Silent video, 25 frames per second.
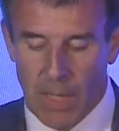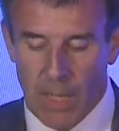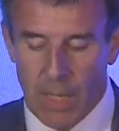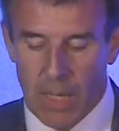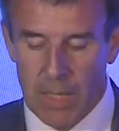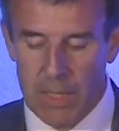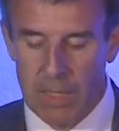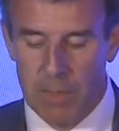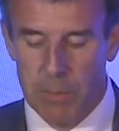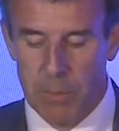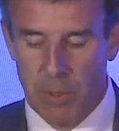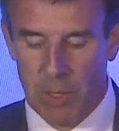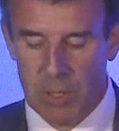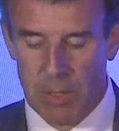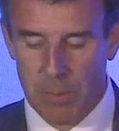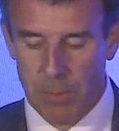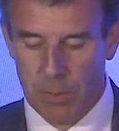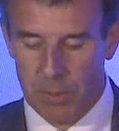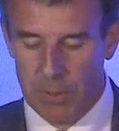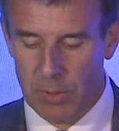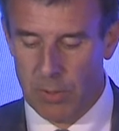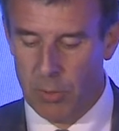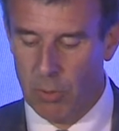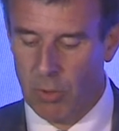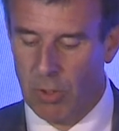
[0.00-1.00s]
It's impossible
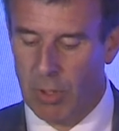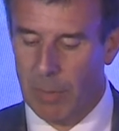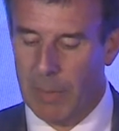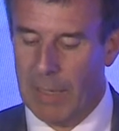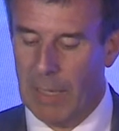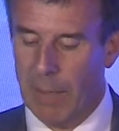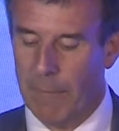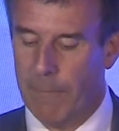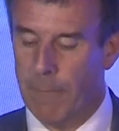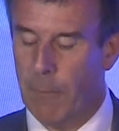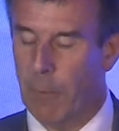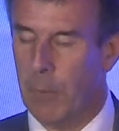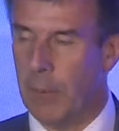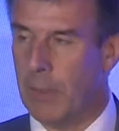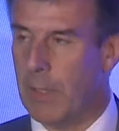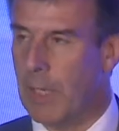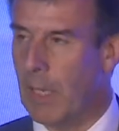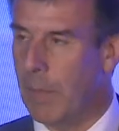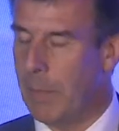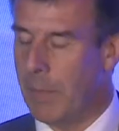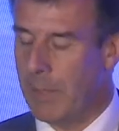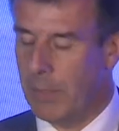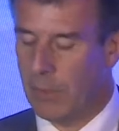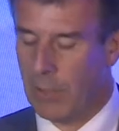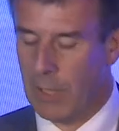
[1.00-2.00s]
to talk about
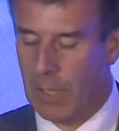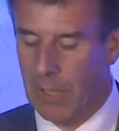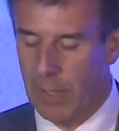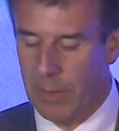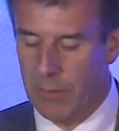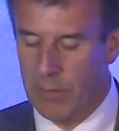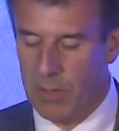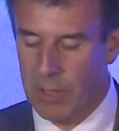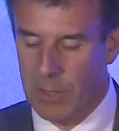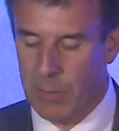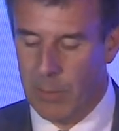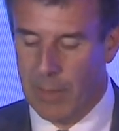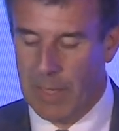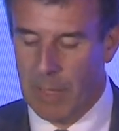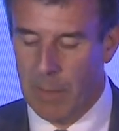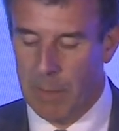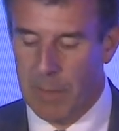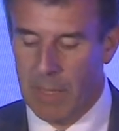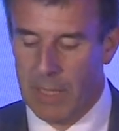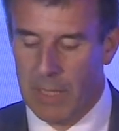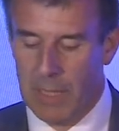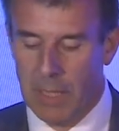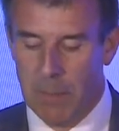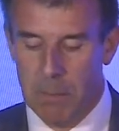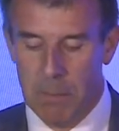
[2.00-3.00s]
forthcoming challenges without
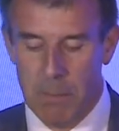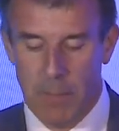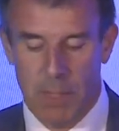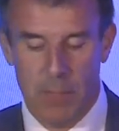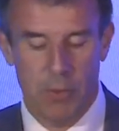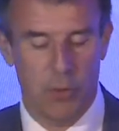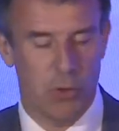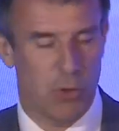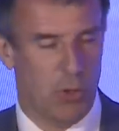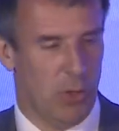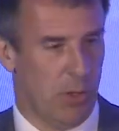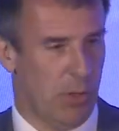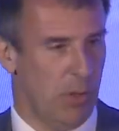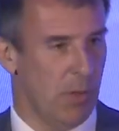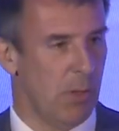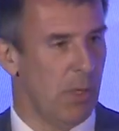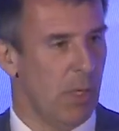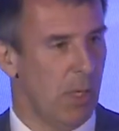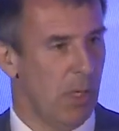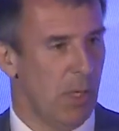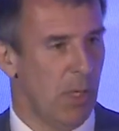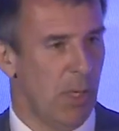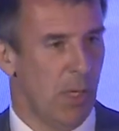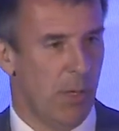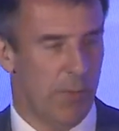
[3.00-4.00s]
making mention
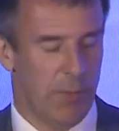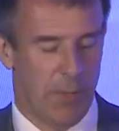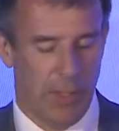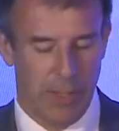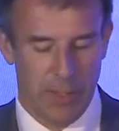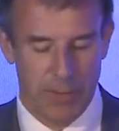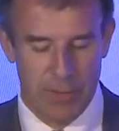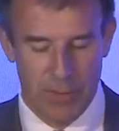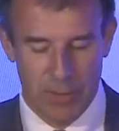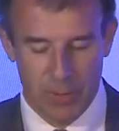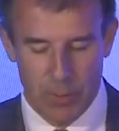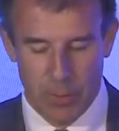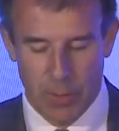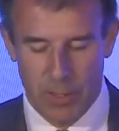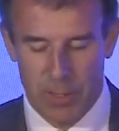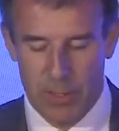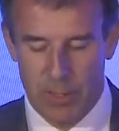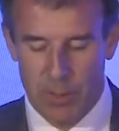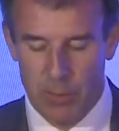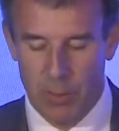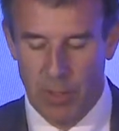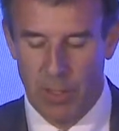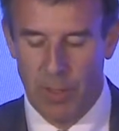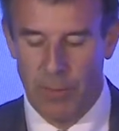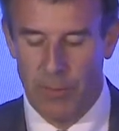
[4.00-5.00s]
of the London
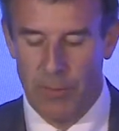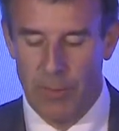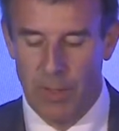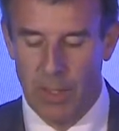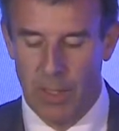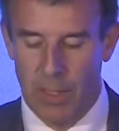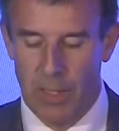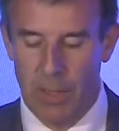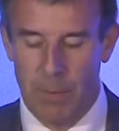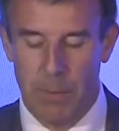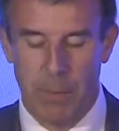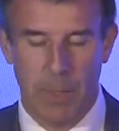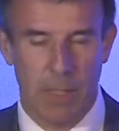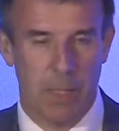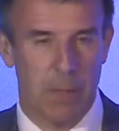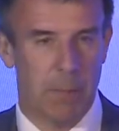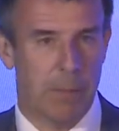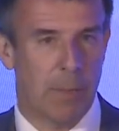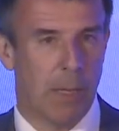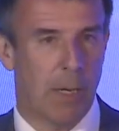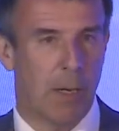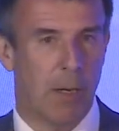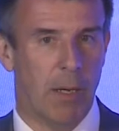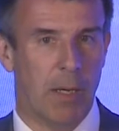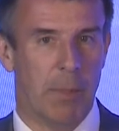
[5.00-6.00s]
2012 Olympic and
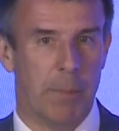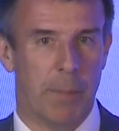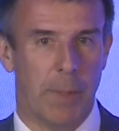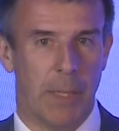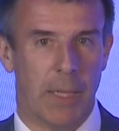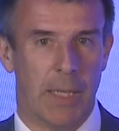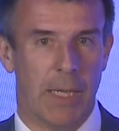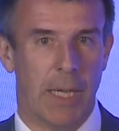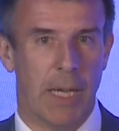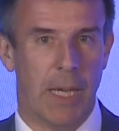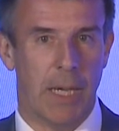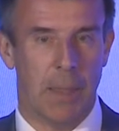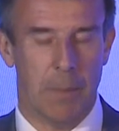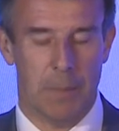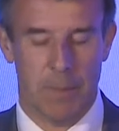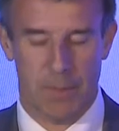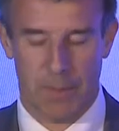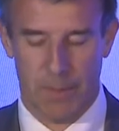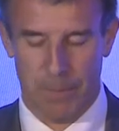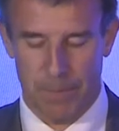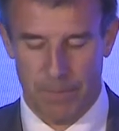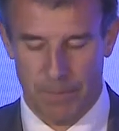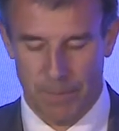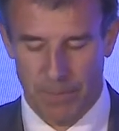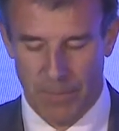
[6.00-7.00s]
Paralympic Games.
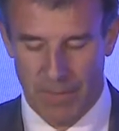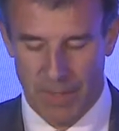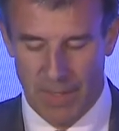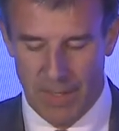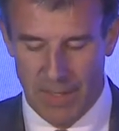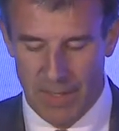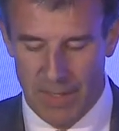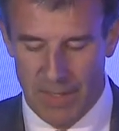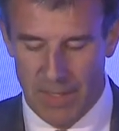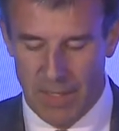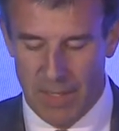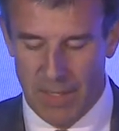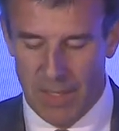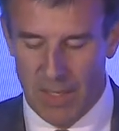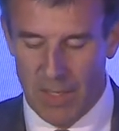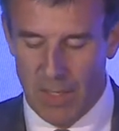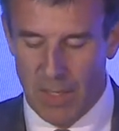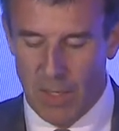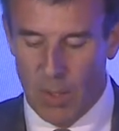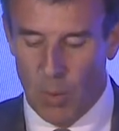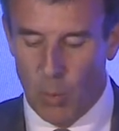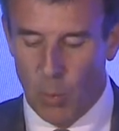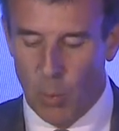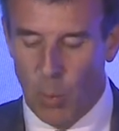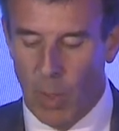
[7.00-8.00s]

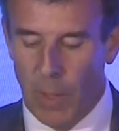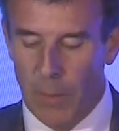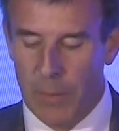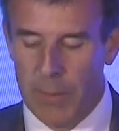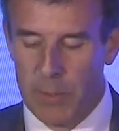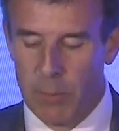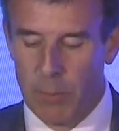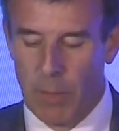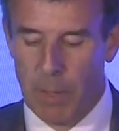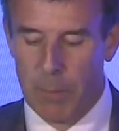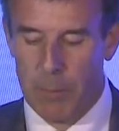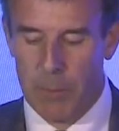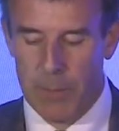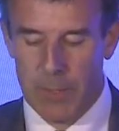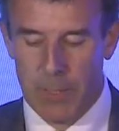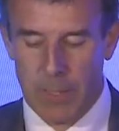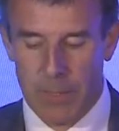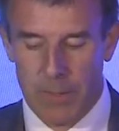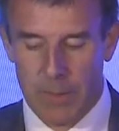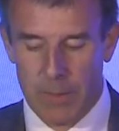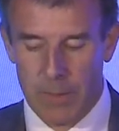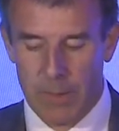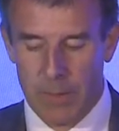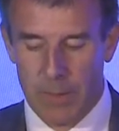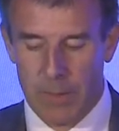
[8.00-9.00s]
While this
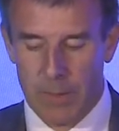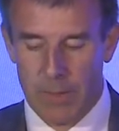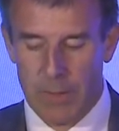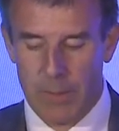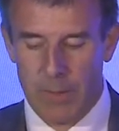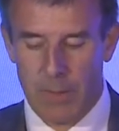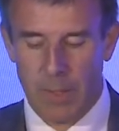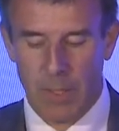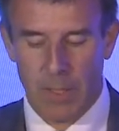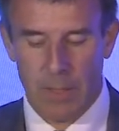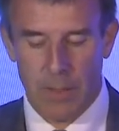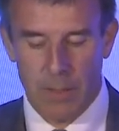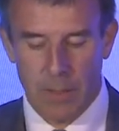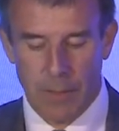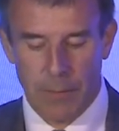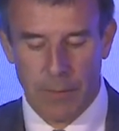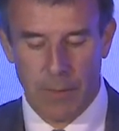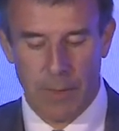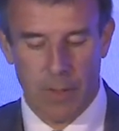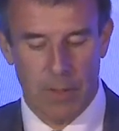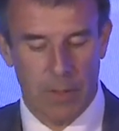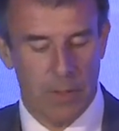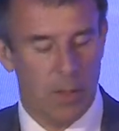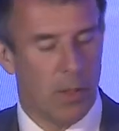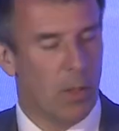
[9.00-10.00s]
represents a
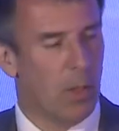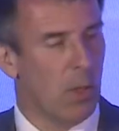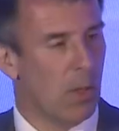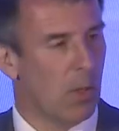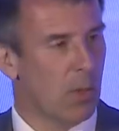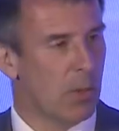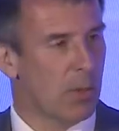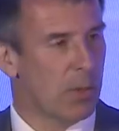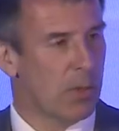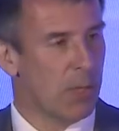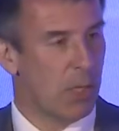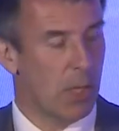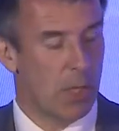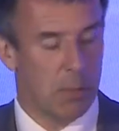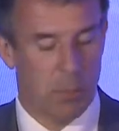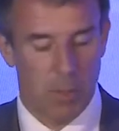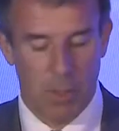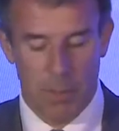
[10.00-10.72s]
significant long-term